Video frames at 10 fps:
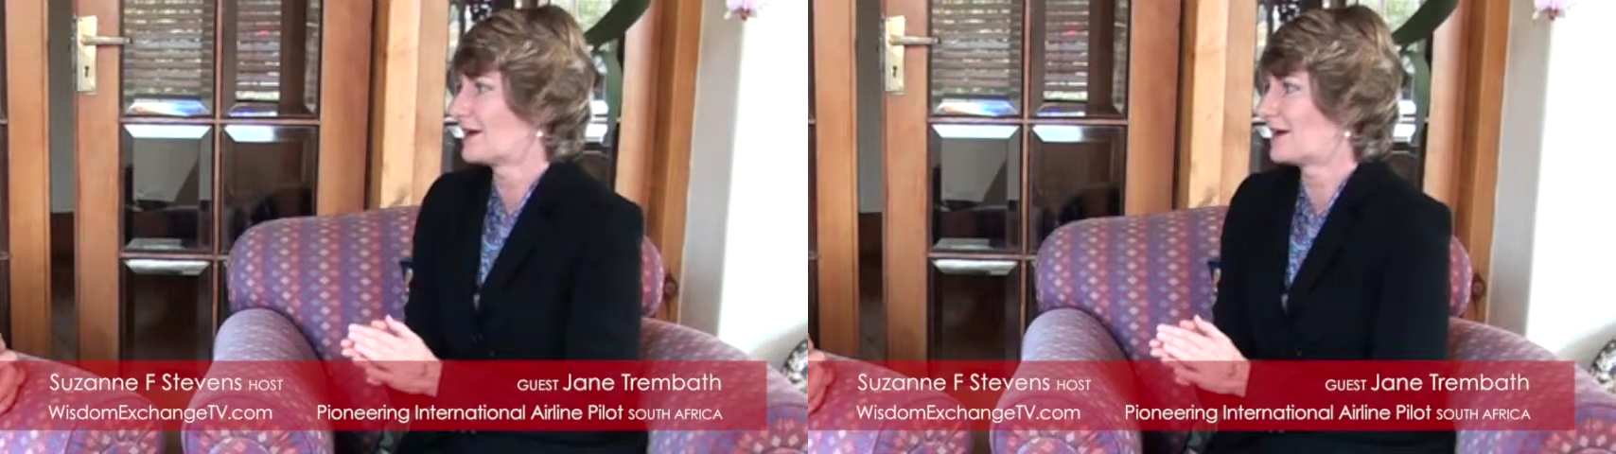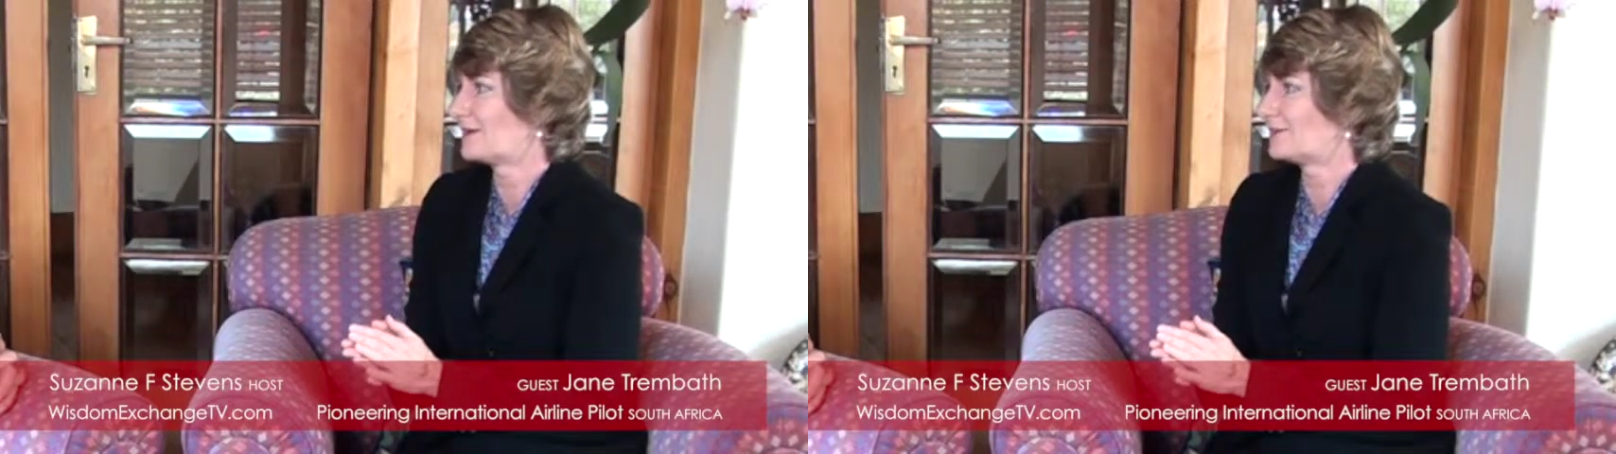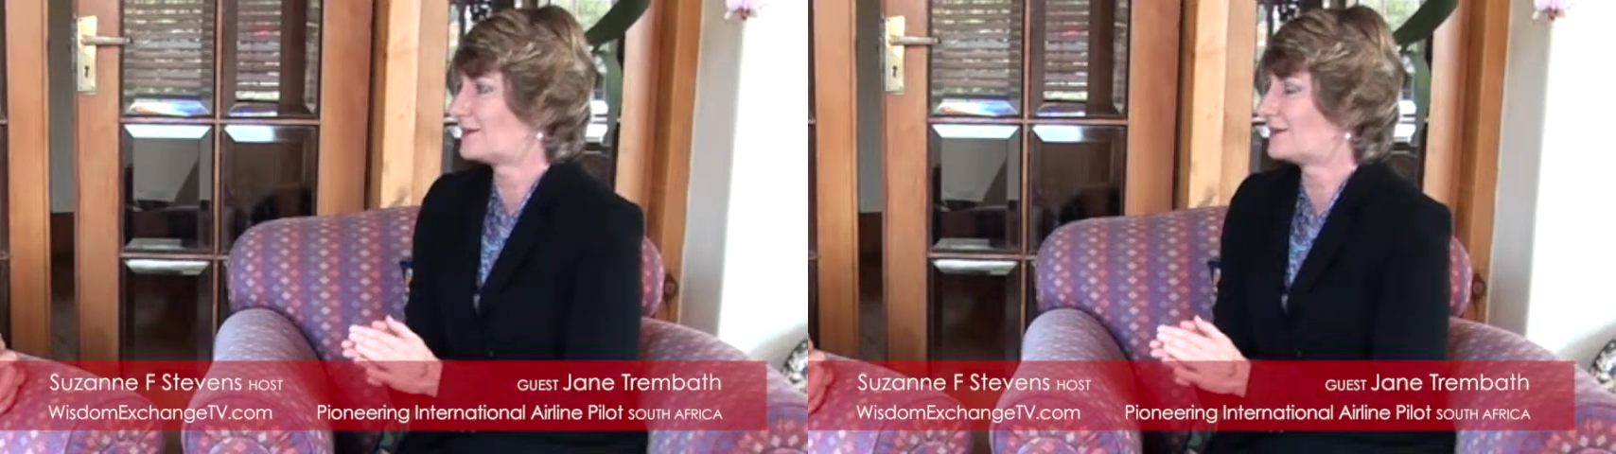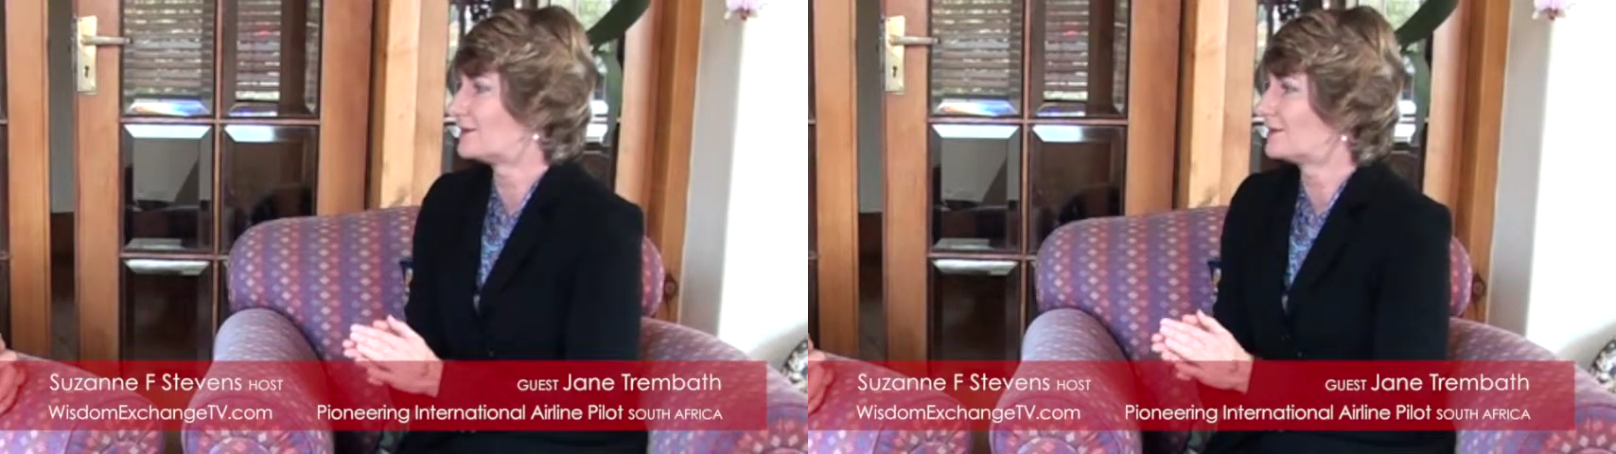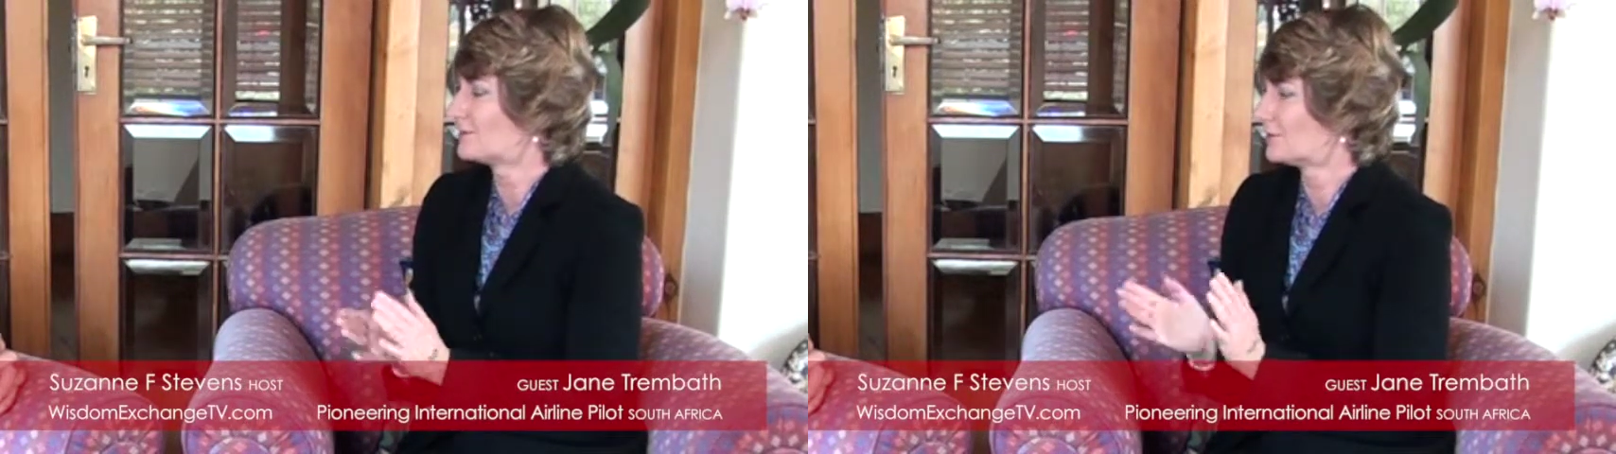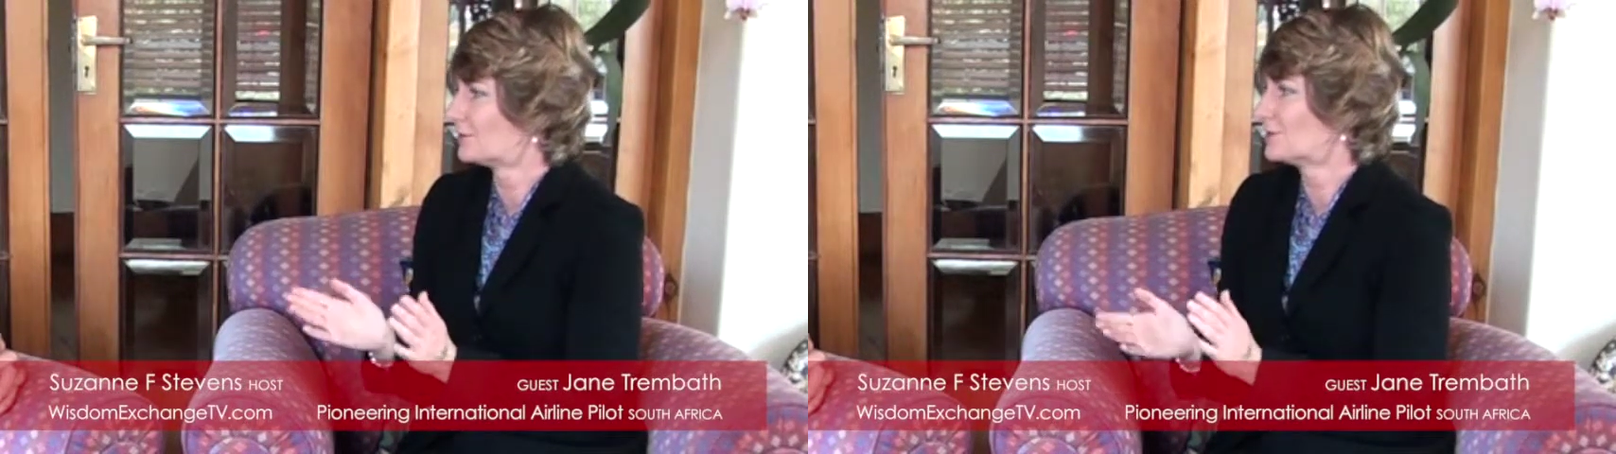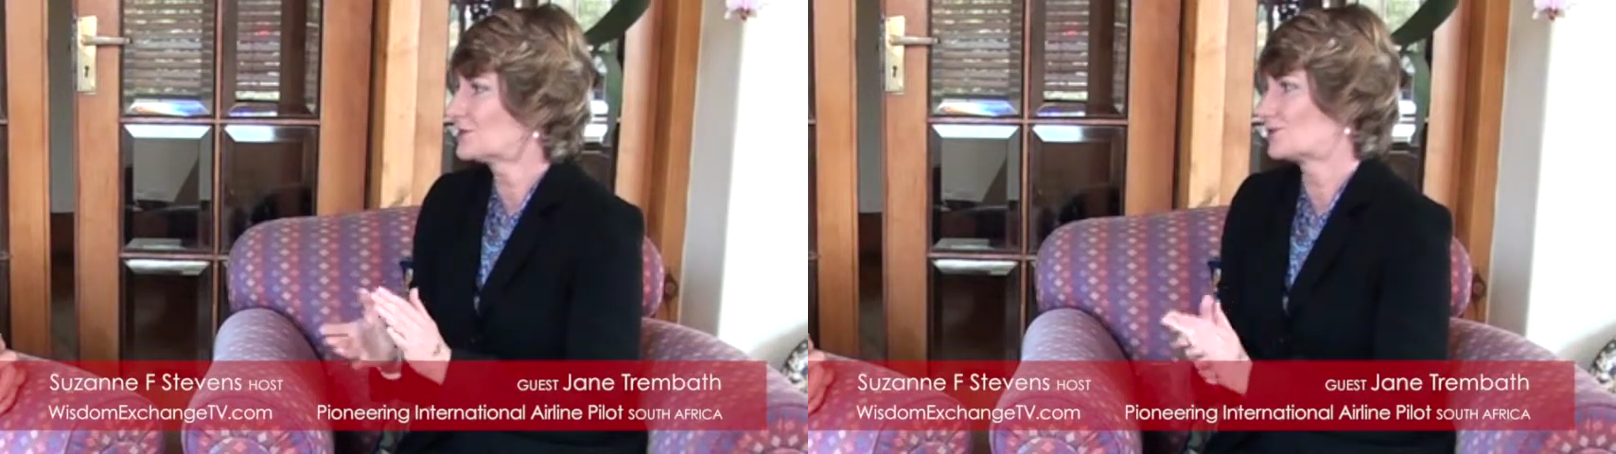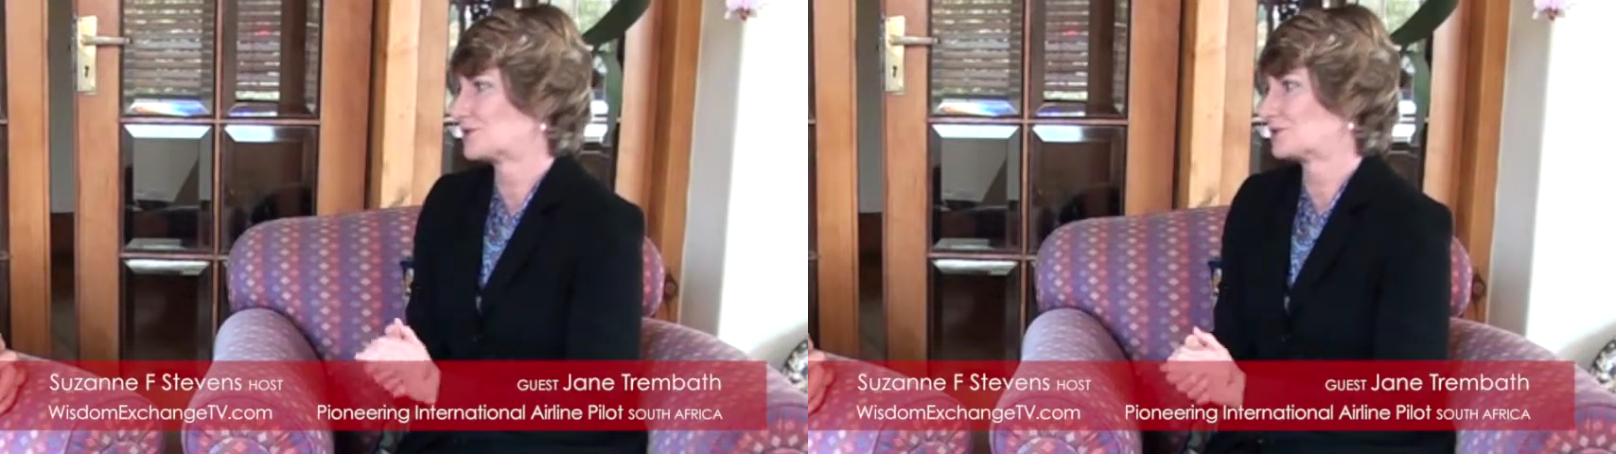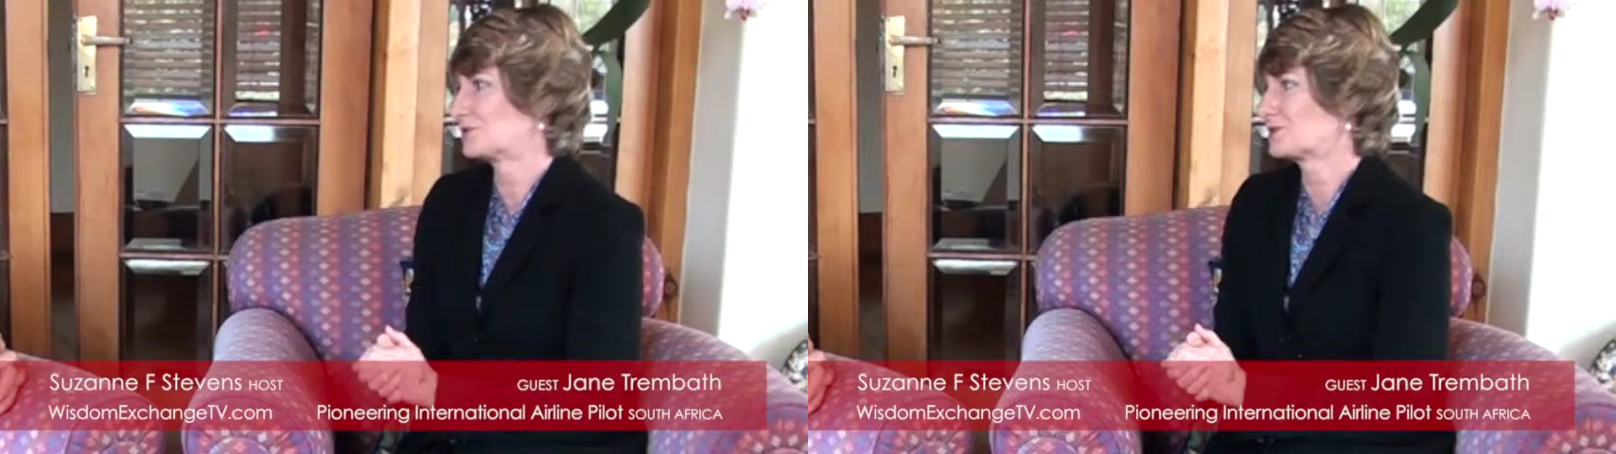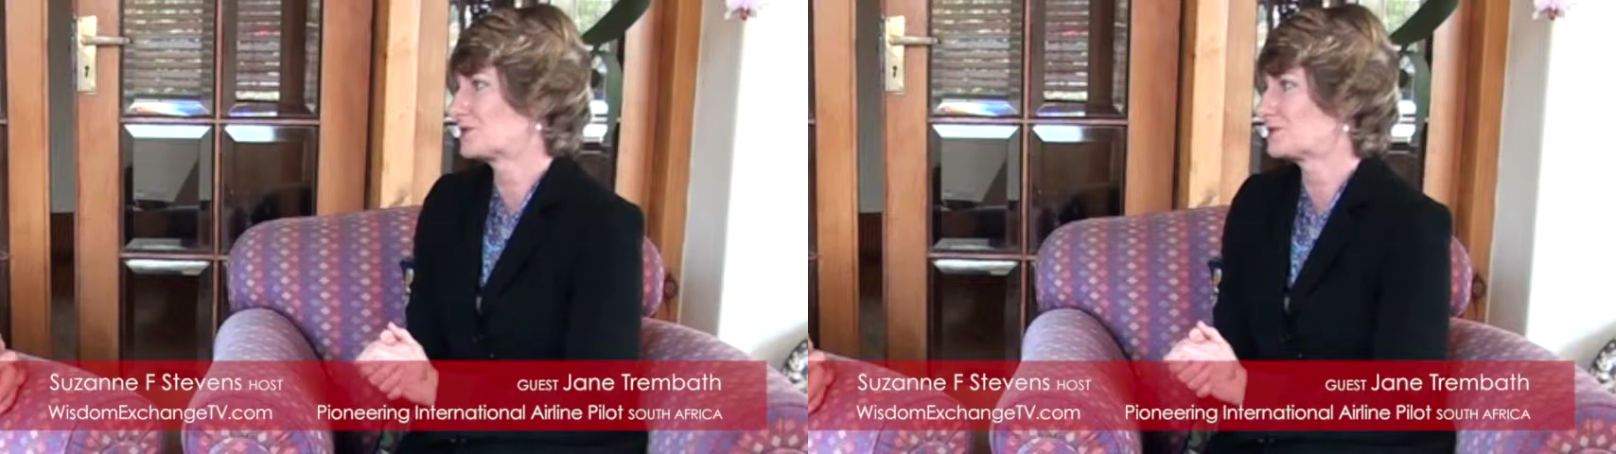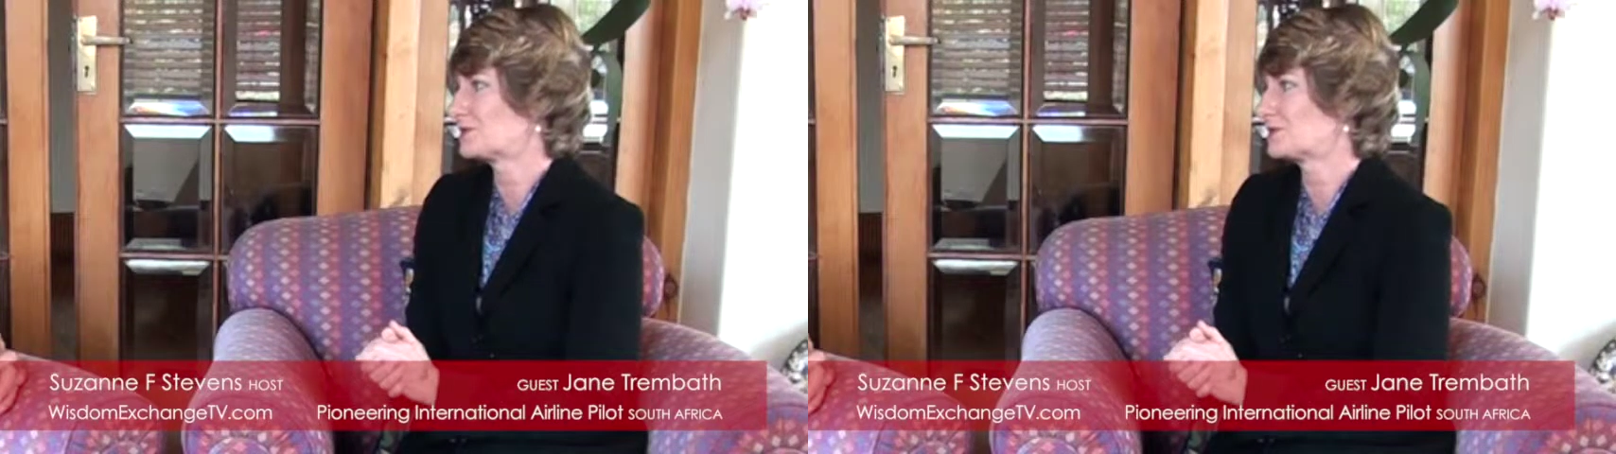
And then the last resort